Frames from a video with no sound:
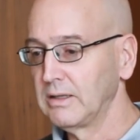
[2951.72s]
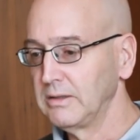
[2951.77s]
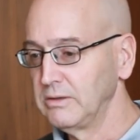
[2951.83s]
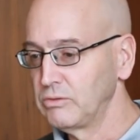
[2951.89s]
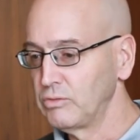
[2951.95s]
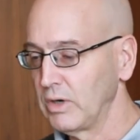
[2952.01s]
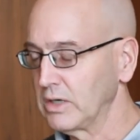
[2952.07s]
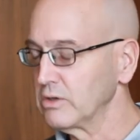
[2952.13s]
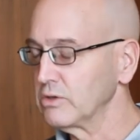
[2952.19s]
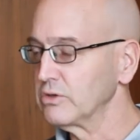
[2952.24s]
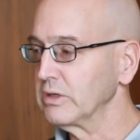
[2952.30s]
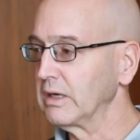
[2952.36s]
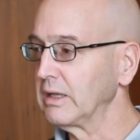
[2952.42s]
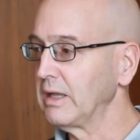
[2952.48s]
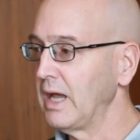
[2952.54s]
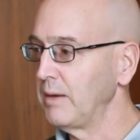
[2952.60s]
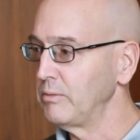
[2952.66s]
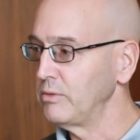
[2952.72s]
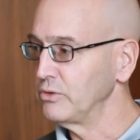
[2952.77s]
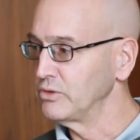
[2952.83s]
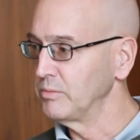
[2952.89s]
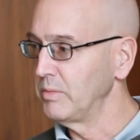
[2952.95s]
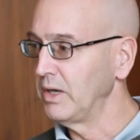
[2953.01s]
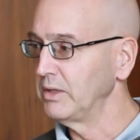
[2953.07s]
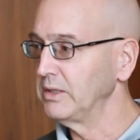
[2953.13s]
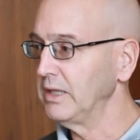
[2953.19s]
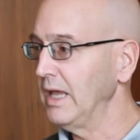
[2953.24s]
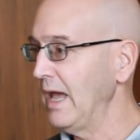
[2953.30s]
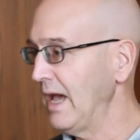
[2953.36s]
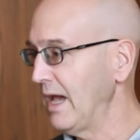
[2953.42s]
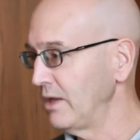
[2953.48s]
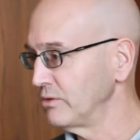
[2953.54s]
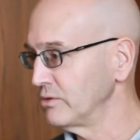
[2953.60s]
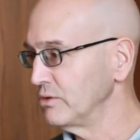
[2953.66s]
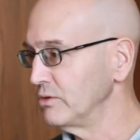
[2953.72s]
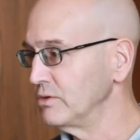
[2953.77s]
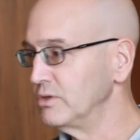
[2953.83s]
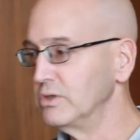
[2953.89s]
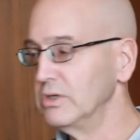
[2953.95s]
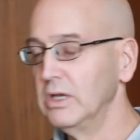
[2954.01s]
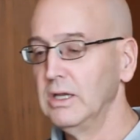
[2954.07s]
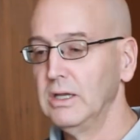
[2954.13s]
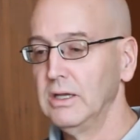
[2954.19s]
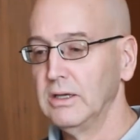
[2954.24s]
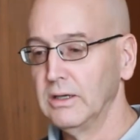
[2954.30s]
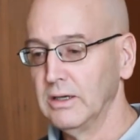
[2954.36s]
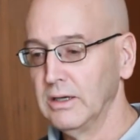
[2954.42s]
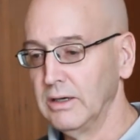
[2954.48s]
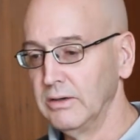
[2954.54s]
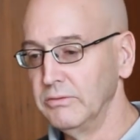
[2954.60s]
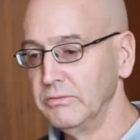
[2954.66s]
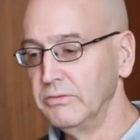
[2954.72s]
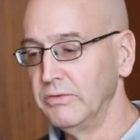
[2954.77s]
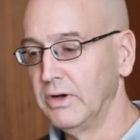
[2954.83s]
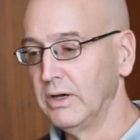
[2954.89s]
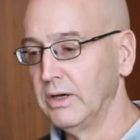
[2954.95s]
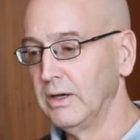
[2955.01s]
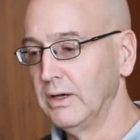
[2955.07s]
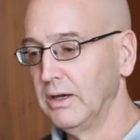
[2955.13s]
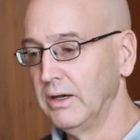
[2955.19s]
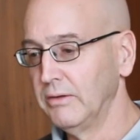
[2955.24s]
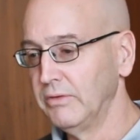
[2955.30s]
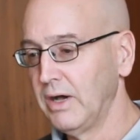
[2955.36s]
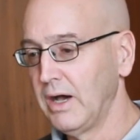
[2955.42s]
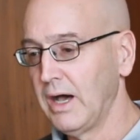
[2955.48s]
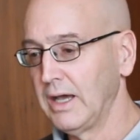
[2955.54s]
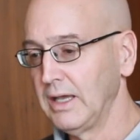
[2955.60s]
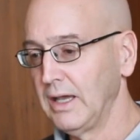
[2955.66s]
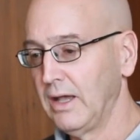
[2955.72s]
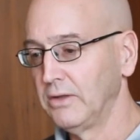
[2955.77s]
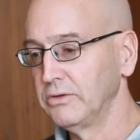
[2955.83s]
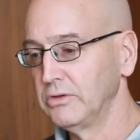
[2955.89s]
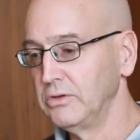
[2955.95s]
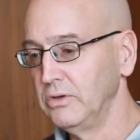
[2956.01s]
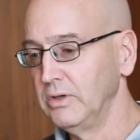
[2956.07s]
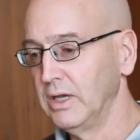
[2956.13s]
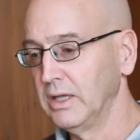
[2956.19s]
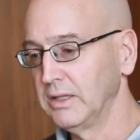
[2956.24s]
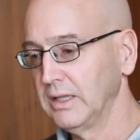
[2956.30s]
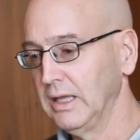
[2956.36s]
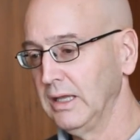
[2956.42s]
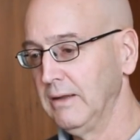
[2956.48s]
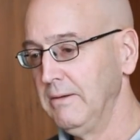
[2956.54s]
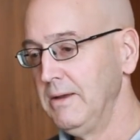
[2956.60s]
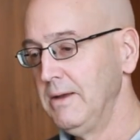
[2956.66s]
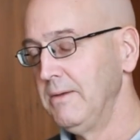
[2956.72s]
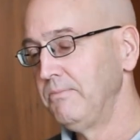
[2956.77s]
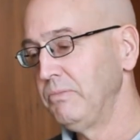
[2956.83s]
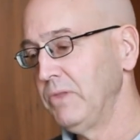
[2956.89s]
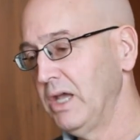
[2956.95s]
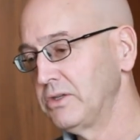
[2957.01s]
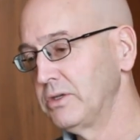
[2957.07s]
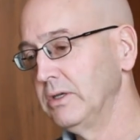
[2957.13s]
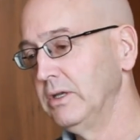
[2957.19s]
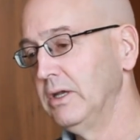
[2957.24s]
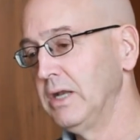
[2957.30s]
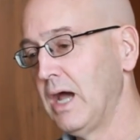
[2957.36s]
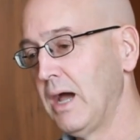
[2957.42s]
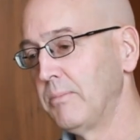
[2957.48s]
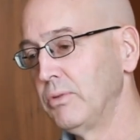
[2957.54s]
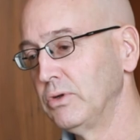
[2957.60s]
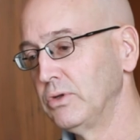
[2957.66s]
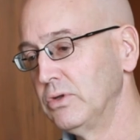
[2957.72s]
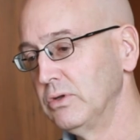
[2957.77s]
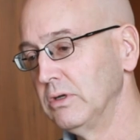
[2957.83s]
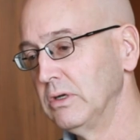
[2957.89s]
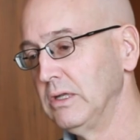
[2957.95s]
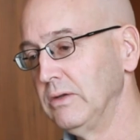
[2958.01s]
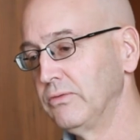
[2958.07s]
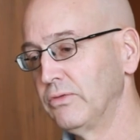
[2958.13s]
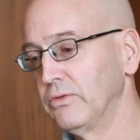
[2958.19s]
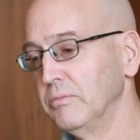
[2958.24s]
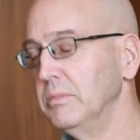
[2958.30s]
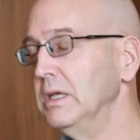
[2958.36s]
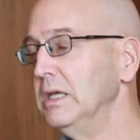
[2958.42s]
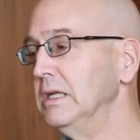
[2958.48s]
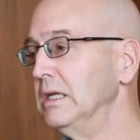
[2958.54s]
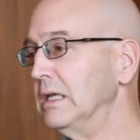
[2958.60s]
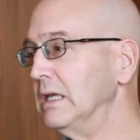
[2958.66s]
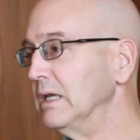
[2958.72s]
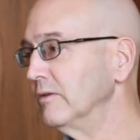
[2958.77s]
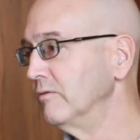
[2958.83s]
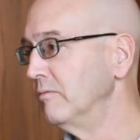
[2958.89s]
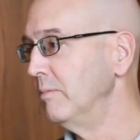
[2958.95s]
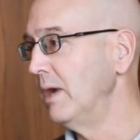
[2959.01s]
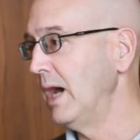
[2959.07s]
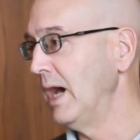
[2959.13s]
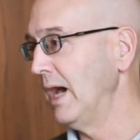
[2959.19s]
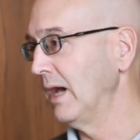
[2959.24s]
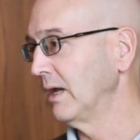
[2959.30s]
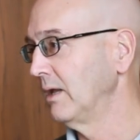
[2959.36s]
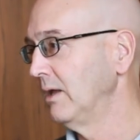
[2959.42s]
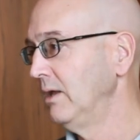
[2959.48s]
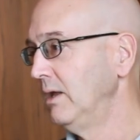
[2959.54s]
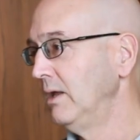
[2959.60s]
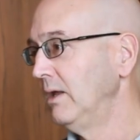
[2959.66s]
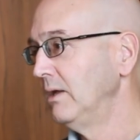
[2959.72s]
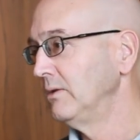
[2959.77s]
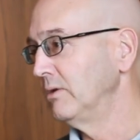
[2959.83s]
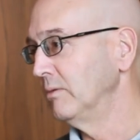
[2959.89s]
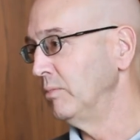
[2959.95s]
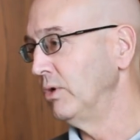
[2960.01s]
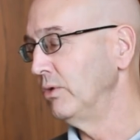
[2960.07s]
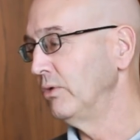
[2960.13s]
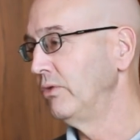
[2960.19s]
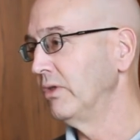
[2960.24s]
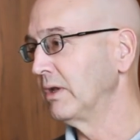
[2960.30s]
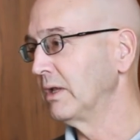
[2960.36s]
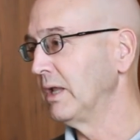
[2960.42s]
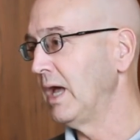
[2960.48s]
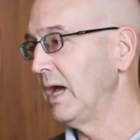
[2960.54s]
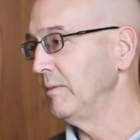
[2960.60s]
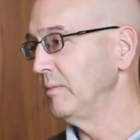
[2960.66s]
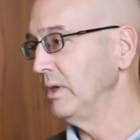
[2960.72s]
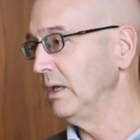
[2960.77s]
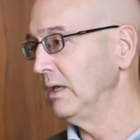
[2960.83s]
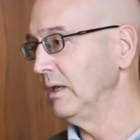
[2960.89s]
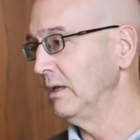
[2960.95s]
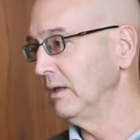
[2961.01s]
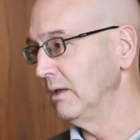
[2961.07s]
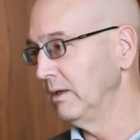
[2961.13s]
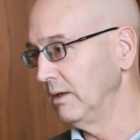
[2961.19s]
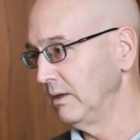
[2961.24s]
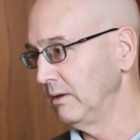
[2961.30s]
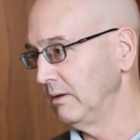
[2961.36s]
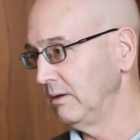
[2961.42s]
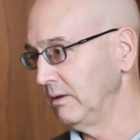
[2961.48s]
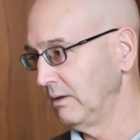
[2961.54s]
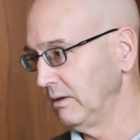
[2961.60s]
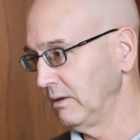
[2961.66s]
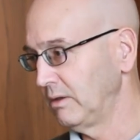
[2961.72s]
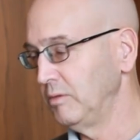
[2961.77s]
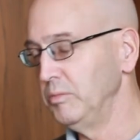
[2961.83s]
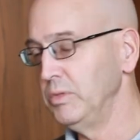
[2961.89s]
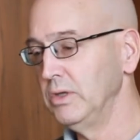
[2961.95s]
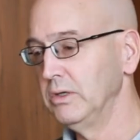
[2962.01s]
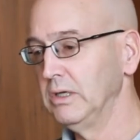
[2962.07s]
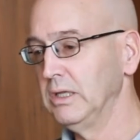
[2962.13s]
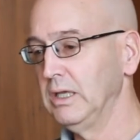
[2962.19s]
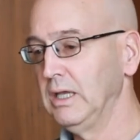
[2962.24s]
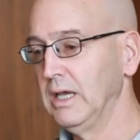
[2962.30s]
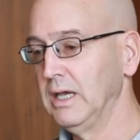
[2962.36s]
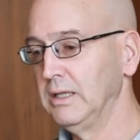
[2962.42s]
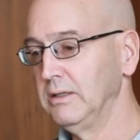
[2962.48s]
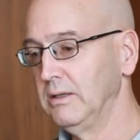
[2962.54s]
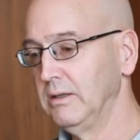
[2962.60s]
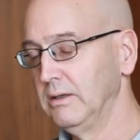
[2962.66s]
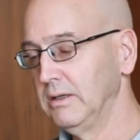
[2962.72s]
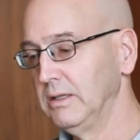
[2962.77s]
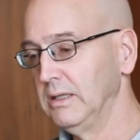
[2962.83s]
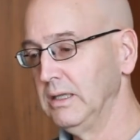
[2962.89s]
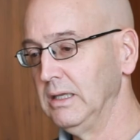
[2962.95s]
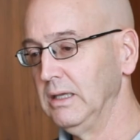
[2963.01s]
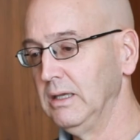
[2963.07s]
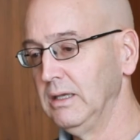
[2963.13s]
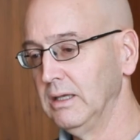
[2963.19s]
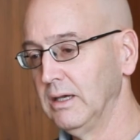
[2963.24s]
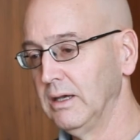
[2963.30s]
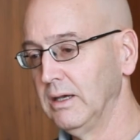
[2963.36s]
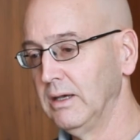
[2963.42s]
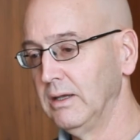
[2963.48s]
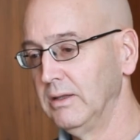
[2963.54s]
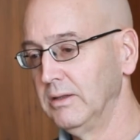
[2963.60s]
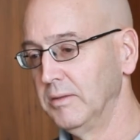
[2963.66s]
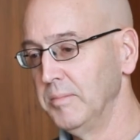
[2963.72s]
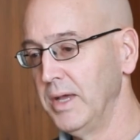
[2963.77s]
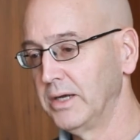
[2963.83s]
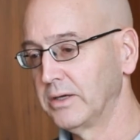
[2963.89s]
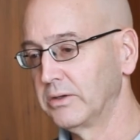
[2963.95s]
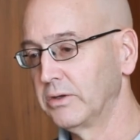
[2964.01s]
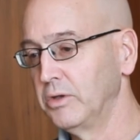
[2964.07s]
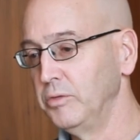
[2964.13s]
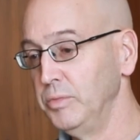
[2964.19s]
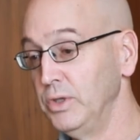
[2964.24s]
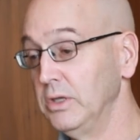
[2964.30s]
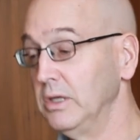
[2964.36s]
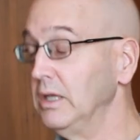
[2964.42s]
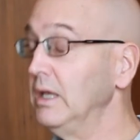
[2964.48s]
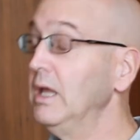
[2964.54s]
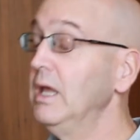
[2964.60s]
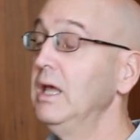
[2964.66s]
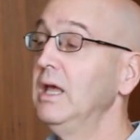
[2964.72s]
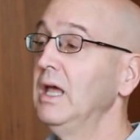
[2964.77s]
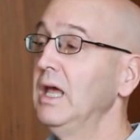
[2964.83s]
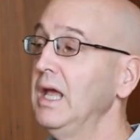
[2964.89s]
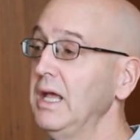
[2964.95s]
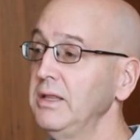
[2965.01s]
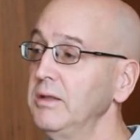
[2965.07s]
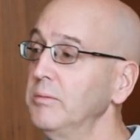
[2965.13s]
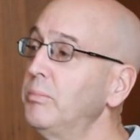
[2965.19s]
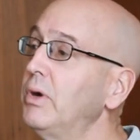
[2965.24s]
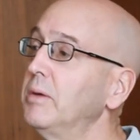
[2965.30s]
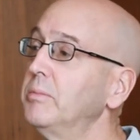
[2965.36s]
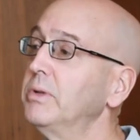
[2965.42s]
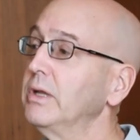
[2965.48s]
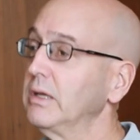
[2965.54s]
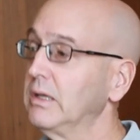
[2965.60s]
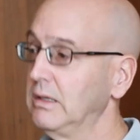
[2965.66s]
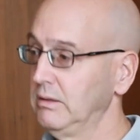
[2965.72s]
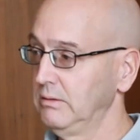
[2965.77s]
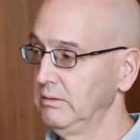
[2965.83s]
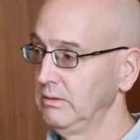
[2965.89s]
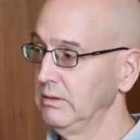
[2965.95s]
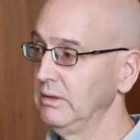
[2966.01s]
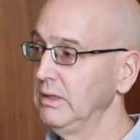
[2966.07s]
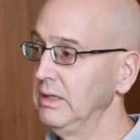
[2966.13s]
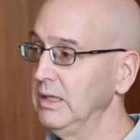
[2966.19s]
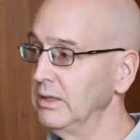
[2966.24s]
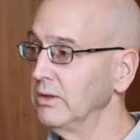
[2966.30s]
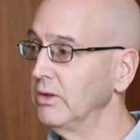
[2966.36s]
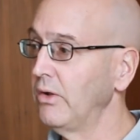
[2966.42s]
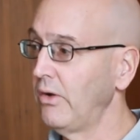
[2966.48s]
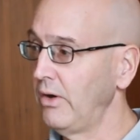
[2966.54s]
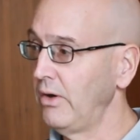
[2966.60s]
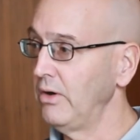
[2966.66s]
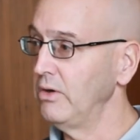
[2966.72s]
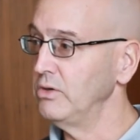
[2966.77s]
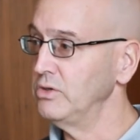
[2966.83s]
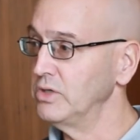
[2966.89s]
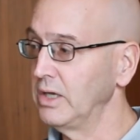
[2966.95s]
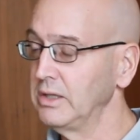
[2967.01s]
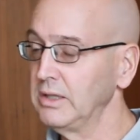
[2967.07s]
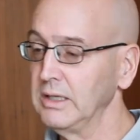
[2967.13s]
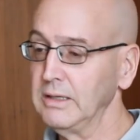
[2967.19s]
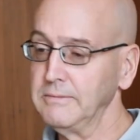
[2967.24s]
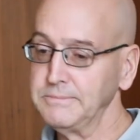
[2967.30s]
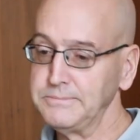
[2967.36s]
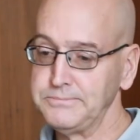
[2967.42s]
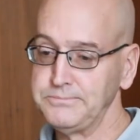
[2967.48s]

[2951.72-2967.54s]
trekkers and climbers about the hazards of high altitude. I think that's an opportunity for me to give back to both the climbing community and the medical community and the public at large. I think